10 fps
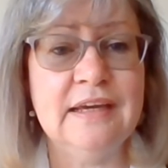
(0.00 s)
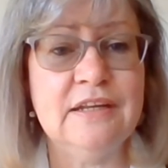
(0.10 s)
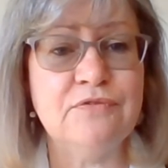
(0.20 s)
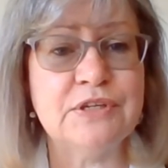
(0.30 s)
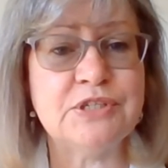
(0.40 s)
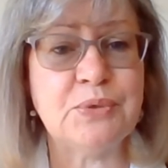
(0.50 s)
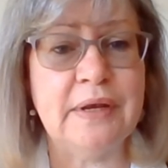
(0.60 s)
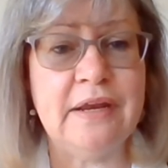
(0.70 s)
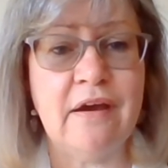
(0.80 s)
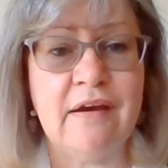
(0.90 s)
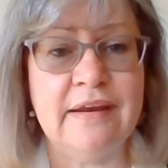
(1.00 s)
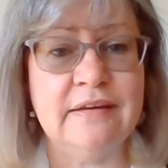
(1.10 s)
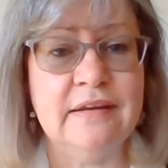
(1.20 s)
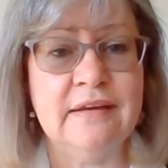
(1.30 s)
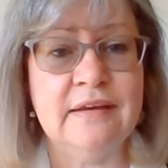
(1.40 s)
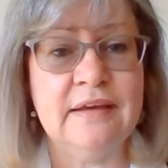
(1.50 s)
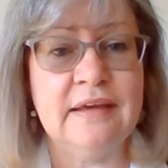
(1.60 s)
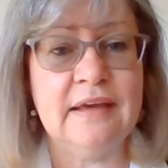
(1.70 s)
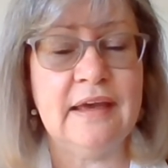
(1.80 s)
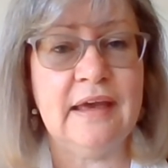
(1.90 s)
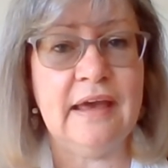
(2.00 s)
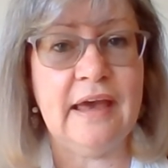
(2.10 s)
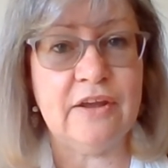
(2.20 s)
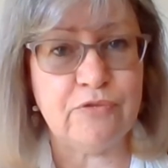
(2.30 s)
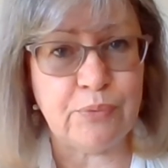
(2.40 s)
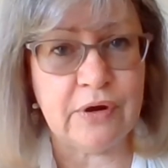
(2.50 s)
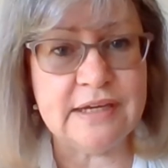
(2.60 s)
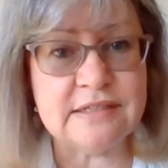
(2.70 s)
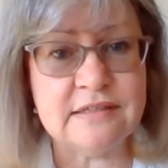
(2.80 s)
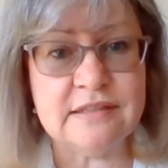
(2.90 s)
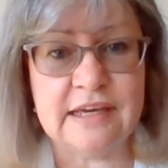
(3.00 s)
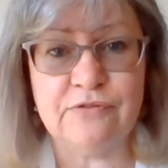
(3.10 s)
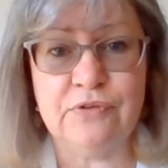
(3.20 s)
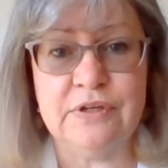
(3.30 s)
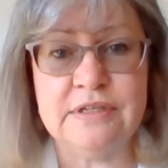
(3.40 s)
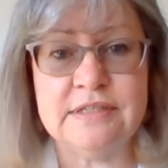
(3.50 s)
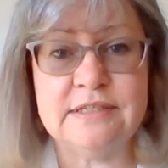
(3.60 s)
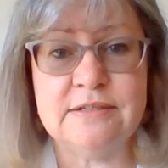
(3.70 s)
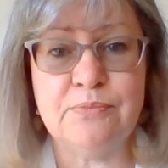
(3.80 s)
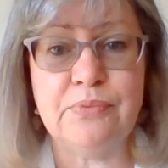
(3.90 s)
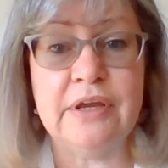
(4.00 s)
And in verse 29, out of praise and thankfulness,